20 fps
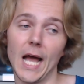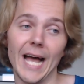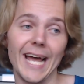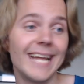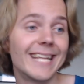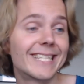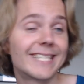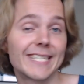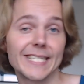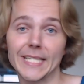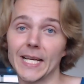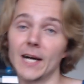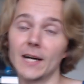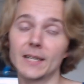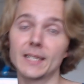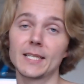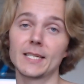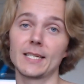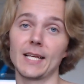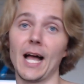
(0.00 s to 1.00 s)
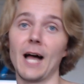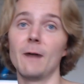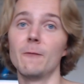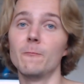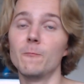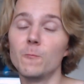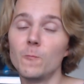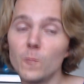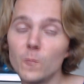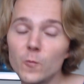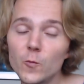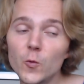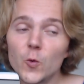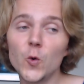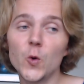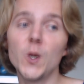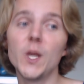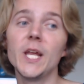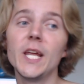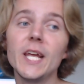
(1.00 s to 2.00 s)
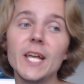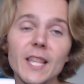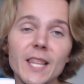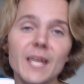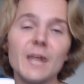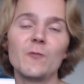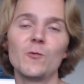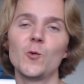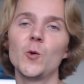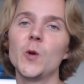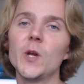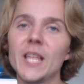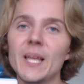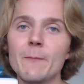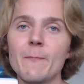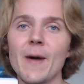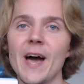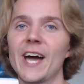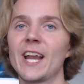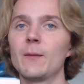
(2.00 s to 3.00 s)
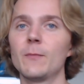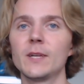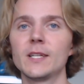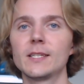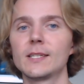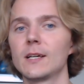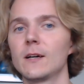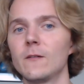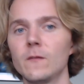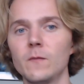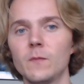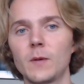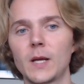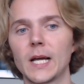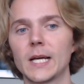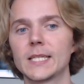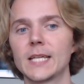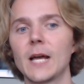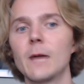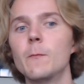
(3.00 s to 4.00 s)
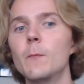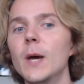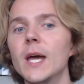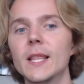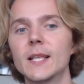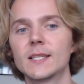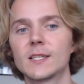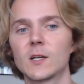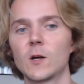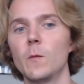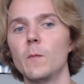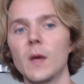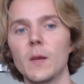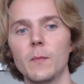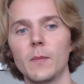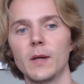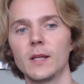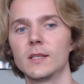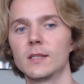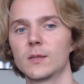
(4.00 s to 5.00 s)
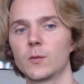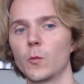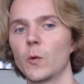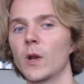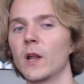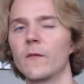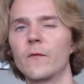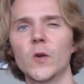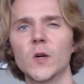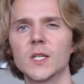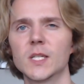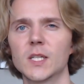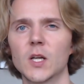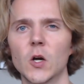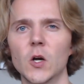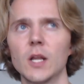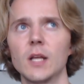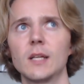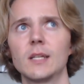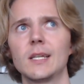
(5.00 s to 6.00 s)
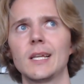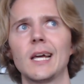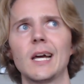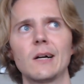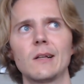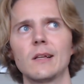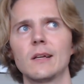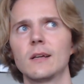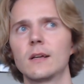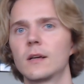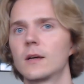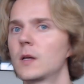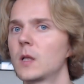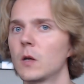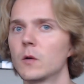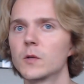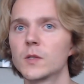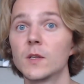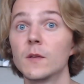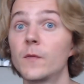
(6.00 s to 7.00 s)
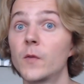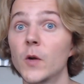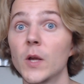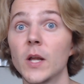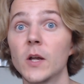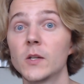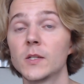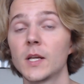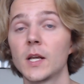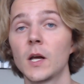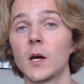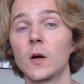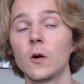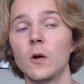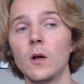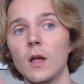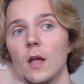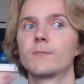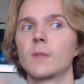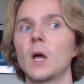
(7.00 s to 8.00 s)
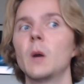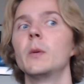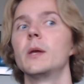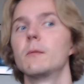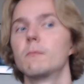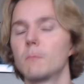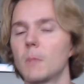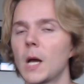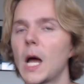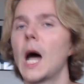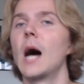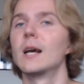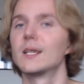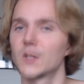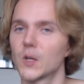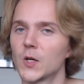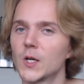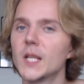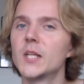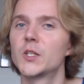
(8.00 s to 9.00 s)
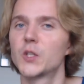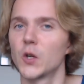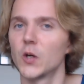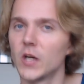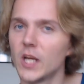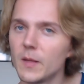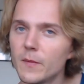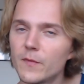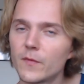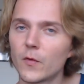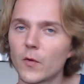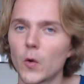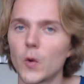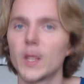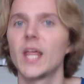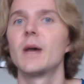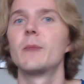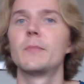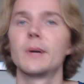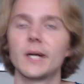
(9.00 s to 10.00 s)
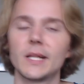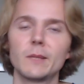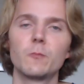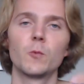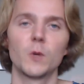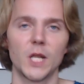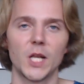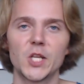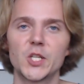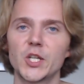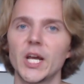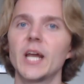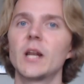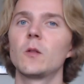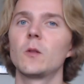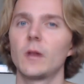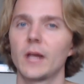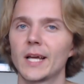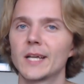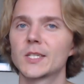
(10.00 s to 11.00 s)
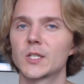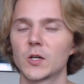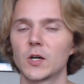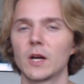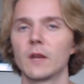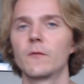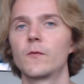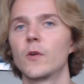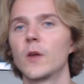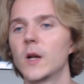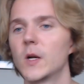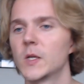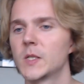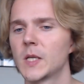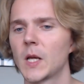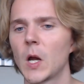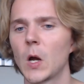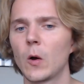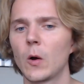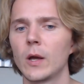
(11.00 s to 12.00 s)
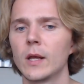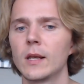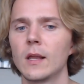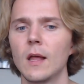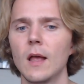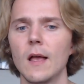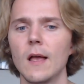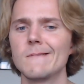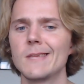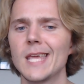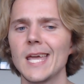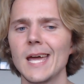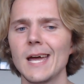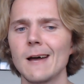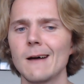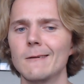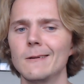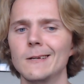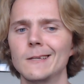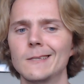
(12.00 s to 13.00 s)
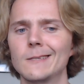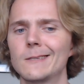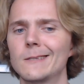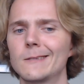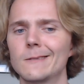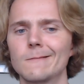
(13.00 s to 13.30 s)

It sucks. I'm really, really mad at myself because I made this commitments when I first started. Now, like close to three years ago. I mean, I started a journey before that, but with a channel like I started three years ago, and yeah, it